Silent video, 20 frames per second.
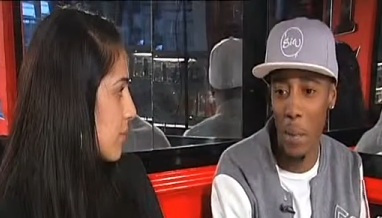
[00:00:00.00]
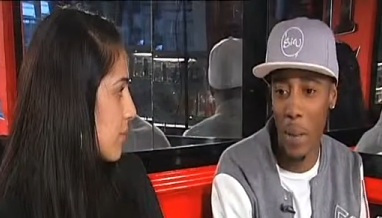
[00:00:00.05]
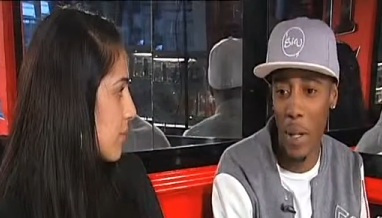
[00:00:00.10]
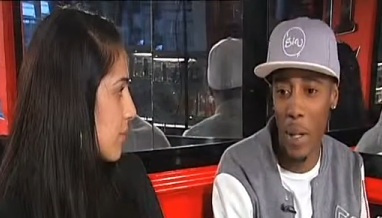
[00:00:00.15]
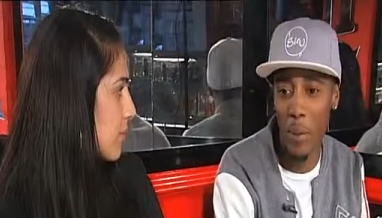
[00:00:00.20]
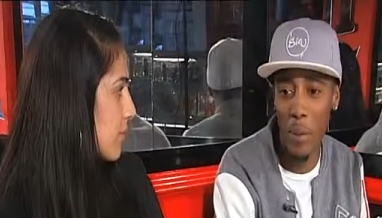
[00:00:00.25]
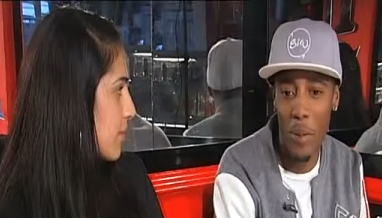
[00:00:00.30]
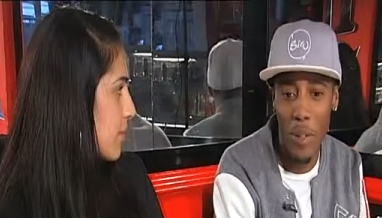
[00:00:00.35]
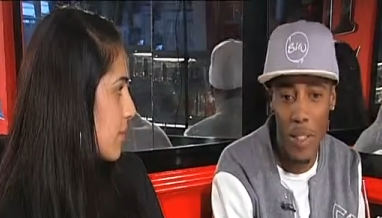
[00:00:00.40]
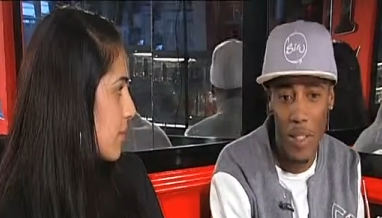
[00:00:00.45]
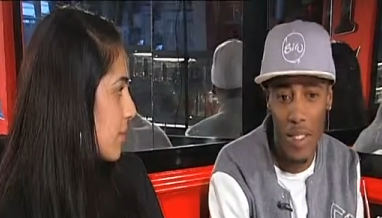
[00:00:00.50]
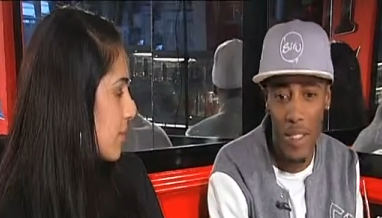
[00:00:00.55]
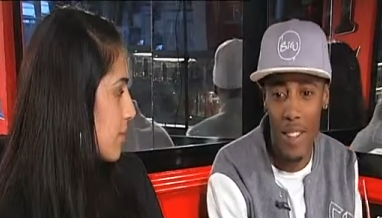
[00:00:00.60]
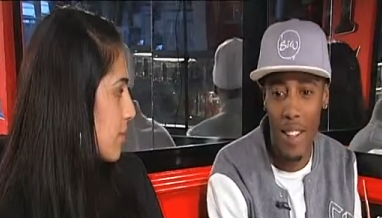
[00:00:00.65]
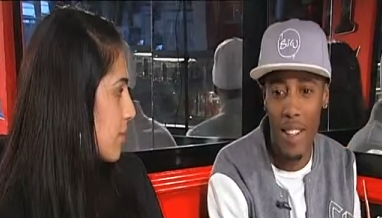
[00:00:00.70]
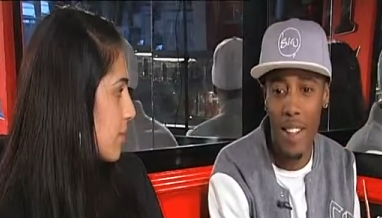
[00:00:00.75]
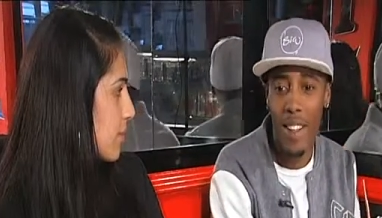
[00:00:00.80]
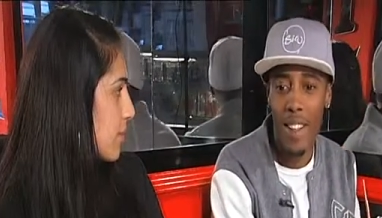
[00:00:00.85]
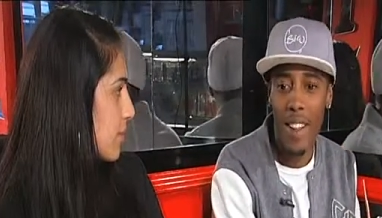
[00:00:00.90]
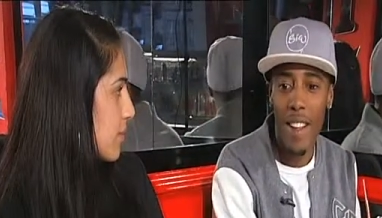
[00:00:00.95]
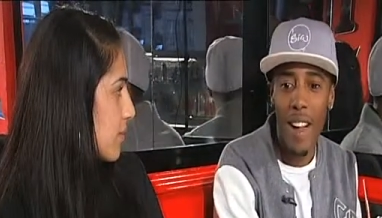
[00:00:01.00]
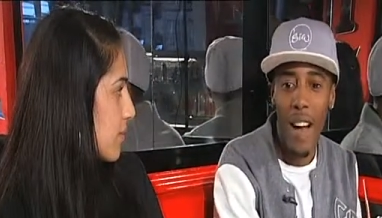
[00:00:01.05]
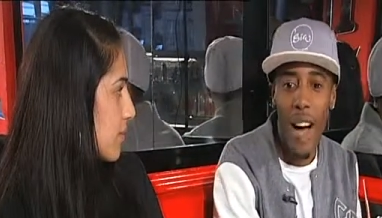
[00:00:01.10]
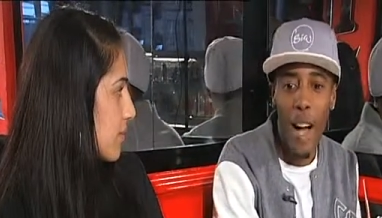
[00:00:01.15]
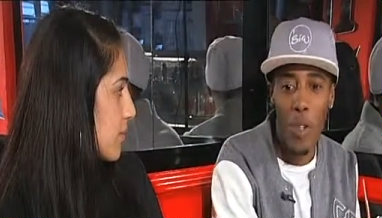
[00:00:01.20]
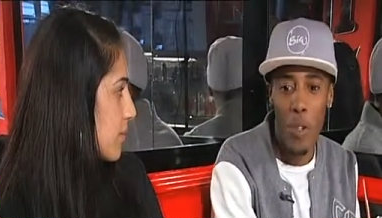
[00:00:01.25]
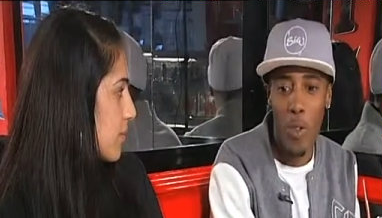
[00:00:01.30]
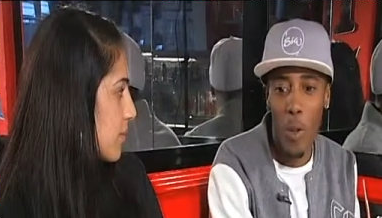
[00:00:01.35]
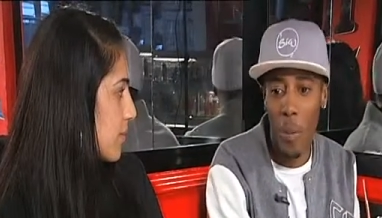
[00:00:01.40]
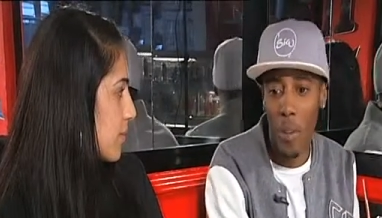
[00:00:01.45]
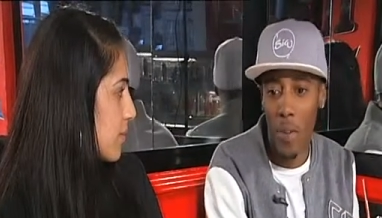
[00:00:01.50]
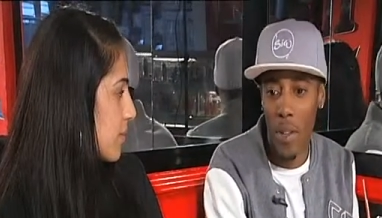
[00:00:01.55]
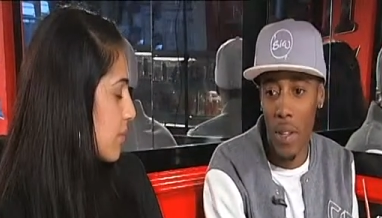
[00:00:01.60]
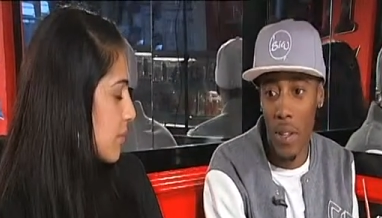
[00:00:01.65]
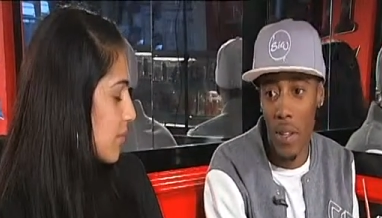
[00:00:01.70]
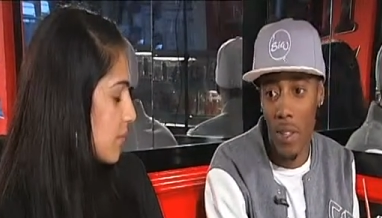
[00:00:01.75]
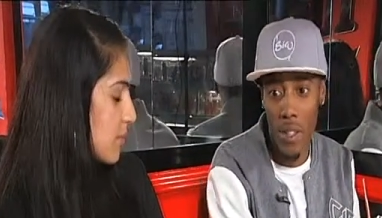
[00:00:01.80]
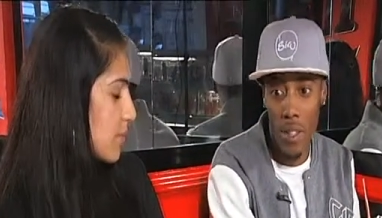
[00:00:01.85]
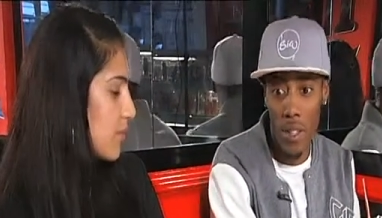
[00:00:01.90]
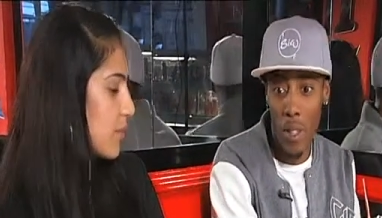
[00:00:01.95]
Speaker 1: EP because. I
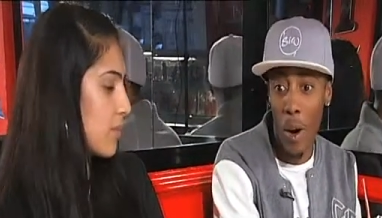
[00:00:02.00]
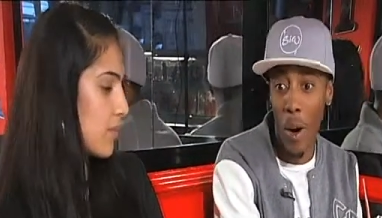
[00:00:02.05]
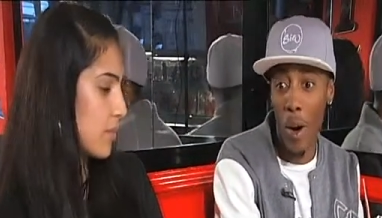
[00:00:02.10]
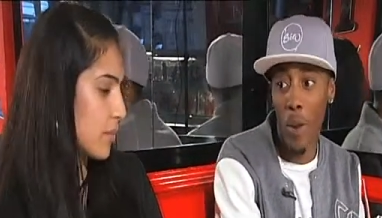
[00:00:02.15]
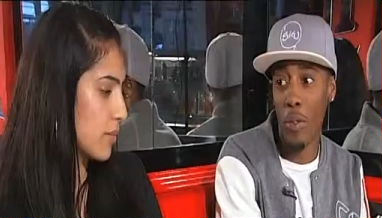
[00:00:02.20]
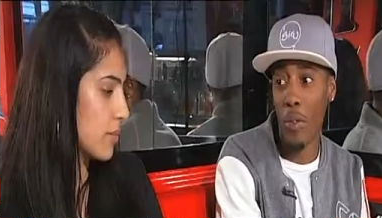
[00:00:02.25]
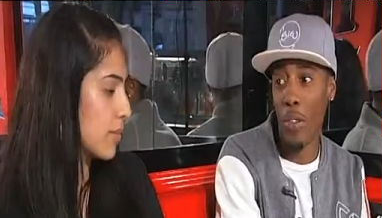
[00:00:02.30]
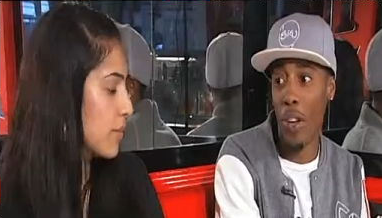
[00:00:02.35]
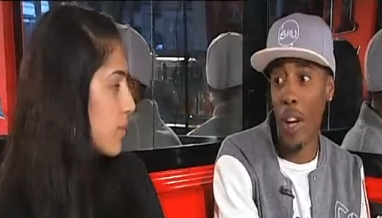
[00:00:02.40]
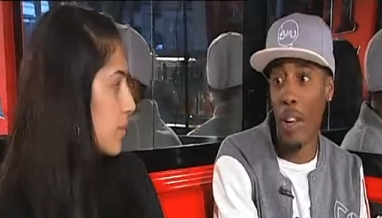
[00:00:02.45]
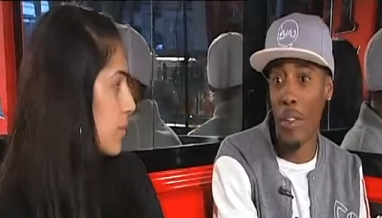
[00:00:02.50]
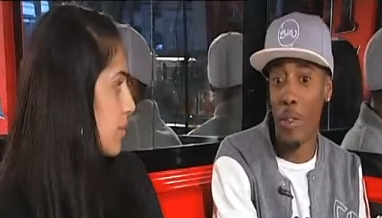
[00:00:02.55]
dropped it just after I